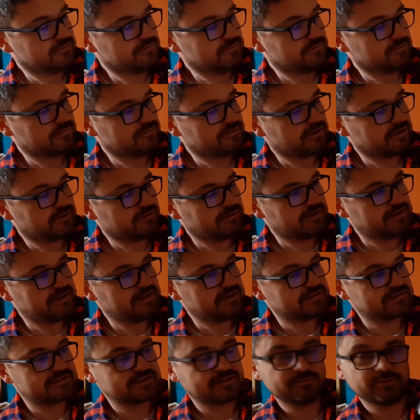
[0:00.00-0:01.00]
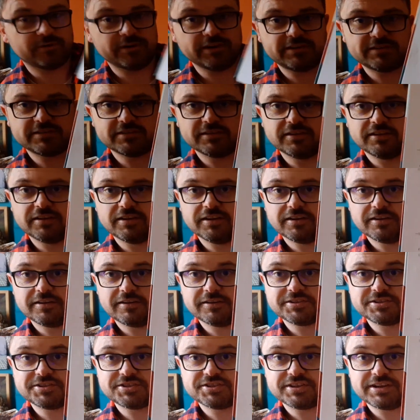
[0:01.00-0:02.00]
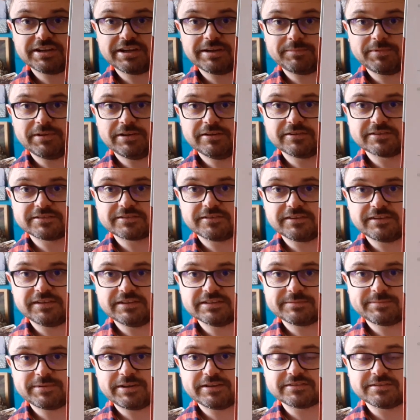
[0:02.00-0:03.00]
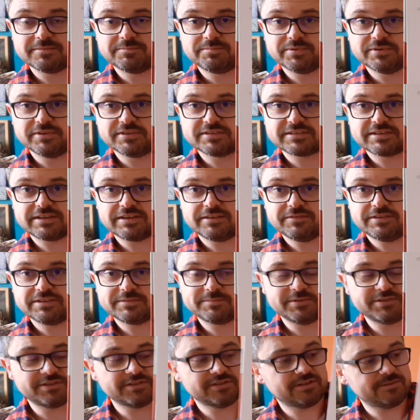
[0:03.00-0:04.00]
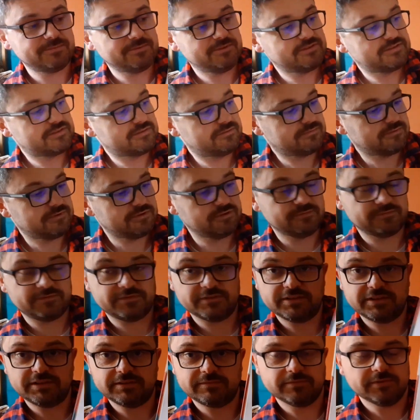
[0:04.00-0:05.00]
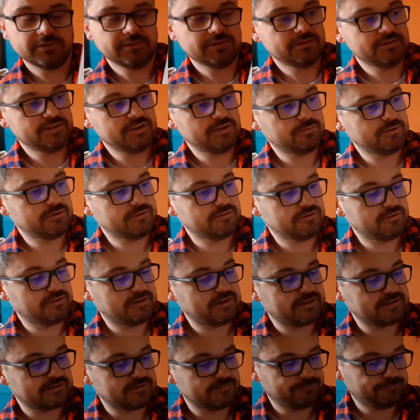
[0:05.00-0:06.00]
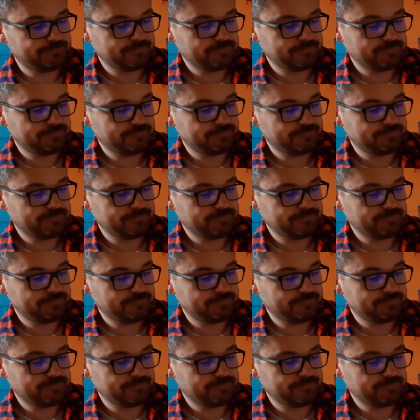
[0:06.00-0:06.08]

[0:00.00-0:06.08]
Although he is quite a large chap, he looks like he's about to burst out of his pyjamas. Hopefully you won't do that.